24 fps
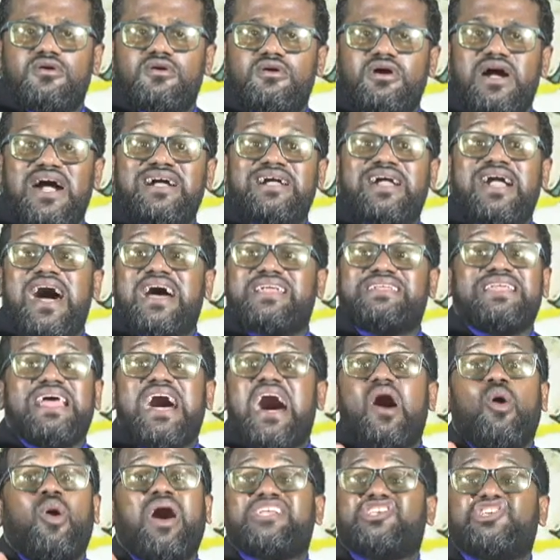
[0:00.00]
And God
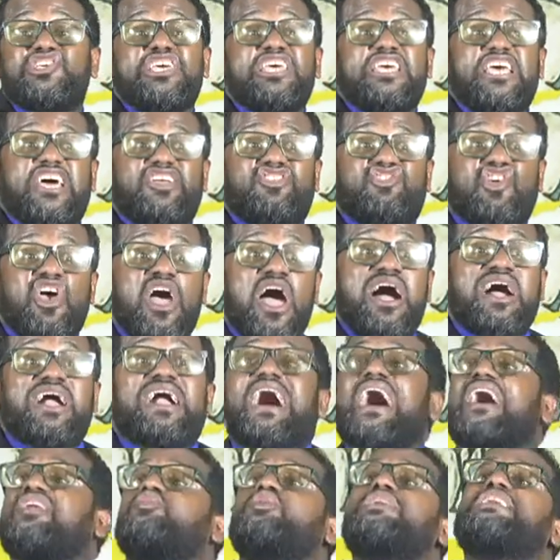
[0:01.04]
now watch age.
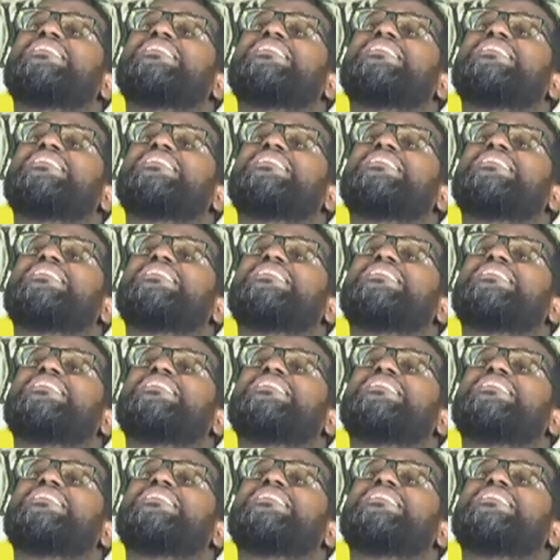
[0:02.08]
God will